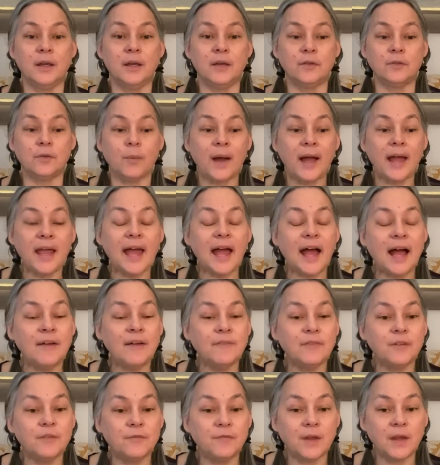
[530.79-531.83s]
So I
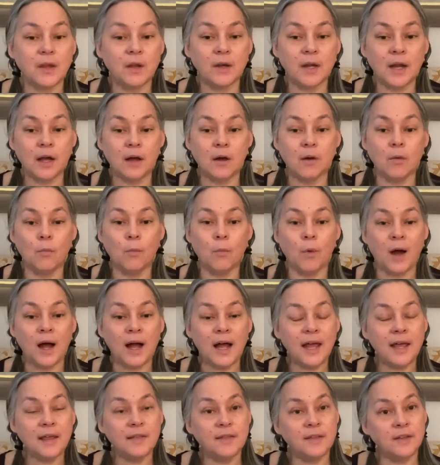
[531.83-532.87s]
haven't figured out
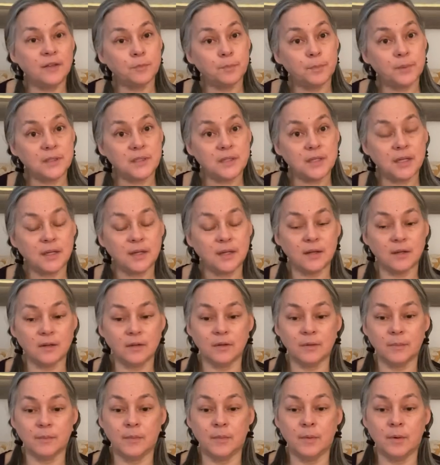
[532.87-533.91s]
why this
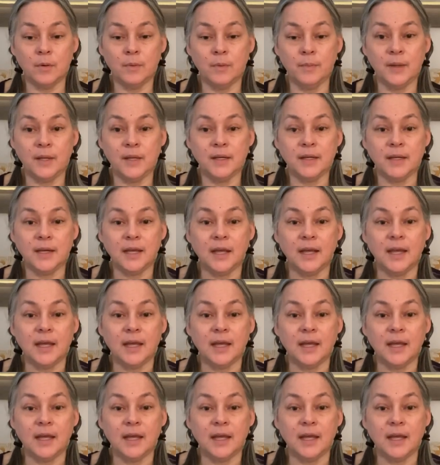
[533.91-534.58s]
particular moment